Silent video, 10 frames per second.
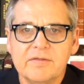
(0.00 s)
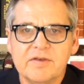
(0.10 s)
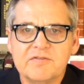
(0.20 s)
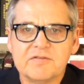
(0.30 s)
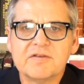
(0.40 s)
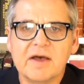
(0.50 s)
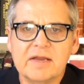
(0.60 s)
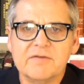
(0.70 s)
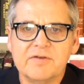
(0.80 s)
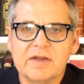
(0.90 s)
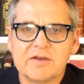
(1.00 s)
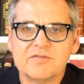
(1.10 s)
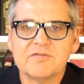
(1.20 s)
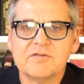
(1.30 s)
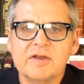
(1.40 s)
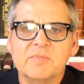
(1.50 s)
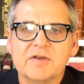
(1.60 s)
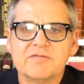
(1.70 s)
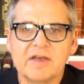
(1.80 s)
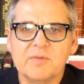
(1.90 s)
This is kind of an extreme
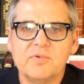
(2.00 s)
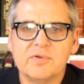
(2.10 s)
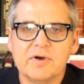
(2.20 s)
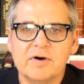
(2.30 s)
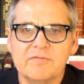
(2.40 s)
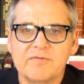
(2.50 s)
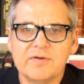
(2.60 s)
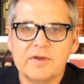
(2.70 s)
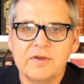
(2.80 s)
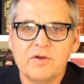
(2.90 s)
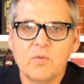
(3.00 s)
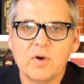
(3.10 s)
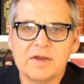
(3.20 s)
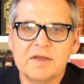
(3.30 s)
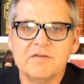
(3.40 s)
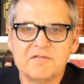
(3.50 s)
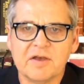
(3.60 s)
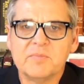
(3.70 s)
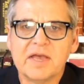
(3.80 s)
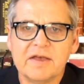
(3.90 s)
example of what, in
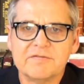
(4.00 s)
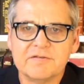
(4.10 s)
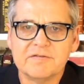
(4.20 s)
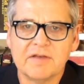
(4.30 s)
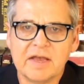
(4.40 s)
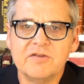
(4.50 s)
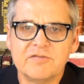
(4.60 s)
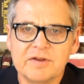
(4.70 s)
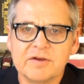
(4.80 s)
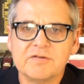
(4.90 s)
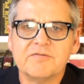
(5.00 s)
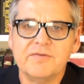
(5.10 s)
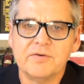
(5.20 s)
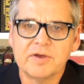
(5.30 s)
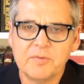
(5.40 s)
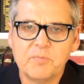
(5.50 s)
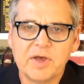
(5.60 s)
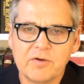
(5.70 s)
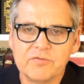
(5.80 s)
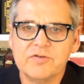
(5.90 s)
some cases, engineers feel
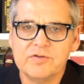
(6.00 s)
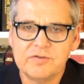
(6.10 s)
compelled to